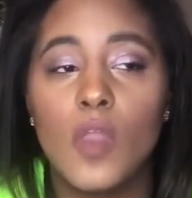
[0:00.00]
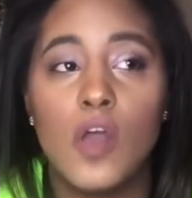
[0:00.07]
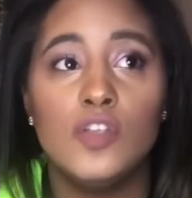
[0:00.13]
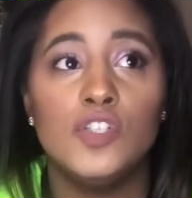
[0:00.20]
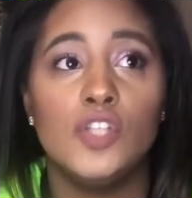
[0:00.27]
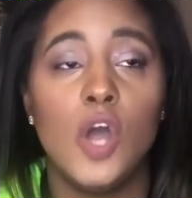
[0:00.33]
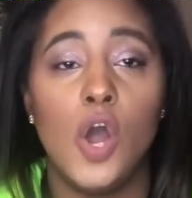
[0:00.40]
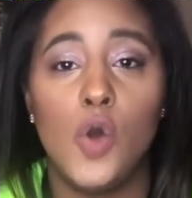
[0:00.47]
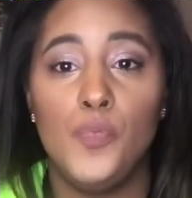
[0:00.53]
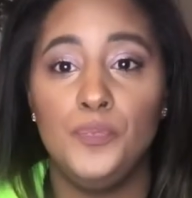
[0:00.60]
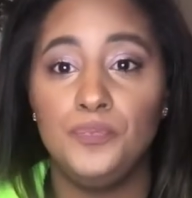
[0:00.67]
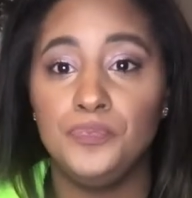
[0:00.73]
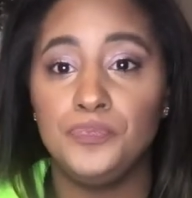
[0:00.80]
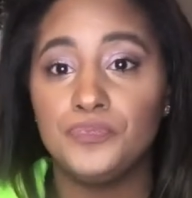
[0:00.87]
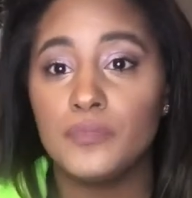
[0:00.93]
So
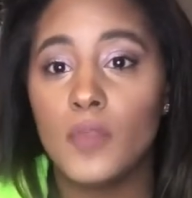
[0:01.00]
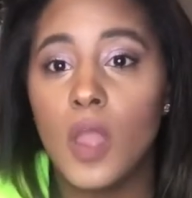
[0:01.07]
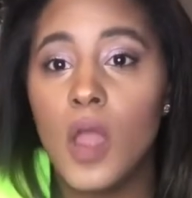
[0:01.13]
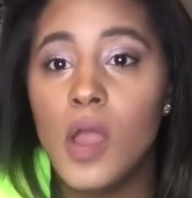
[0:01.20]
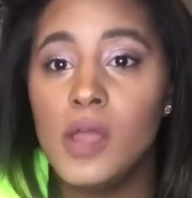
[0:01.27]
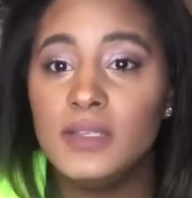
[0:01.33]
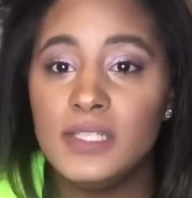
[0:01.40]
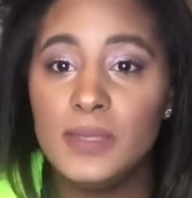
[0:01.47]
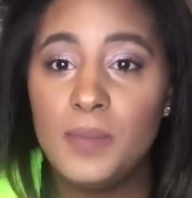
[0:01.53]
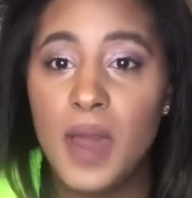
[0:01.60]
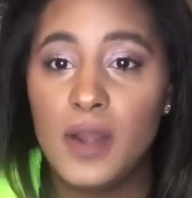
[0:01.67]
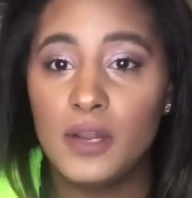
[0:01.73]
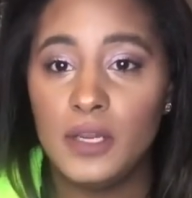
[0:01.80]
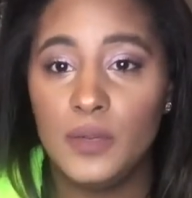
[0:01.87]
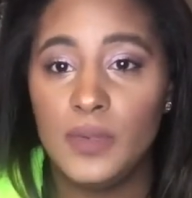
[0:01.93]
didn't
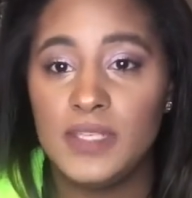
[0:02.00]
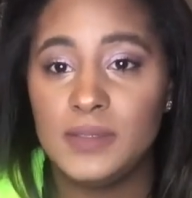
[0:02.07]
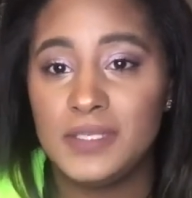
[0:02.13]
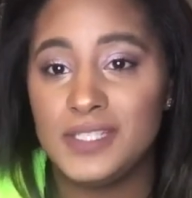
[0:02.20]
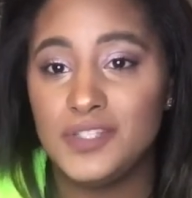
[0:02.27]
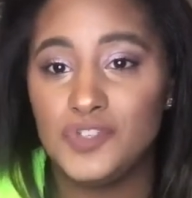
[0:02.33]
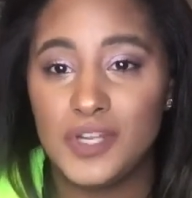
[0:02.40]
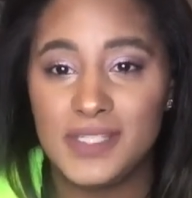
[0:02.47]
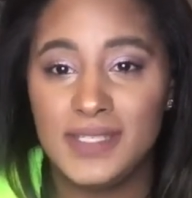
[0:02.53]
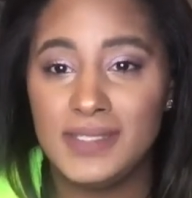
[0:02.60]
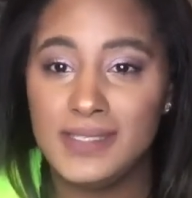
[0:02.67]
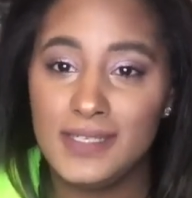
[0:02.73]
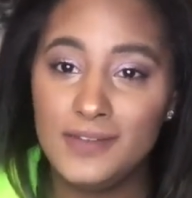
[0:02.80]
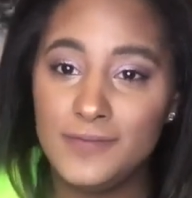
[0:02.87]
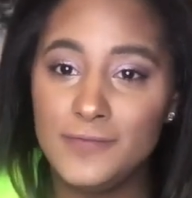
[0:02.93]
matter anyways because the dresses
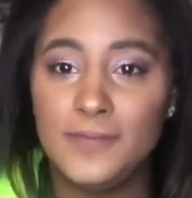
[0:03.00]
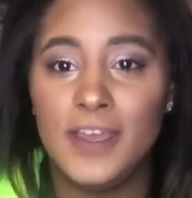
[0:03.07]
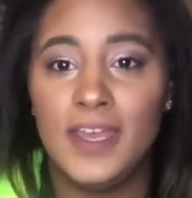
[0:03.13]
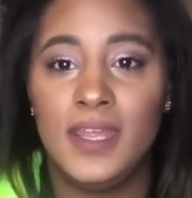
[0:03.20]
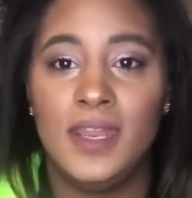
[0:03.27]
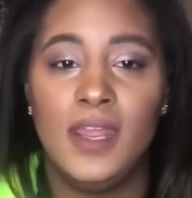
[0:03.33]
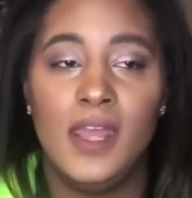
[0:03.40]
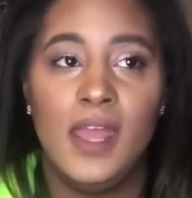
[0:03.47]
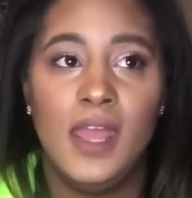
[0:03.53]
didn't fit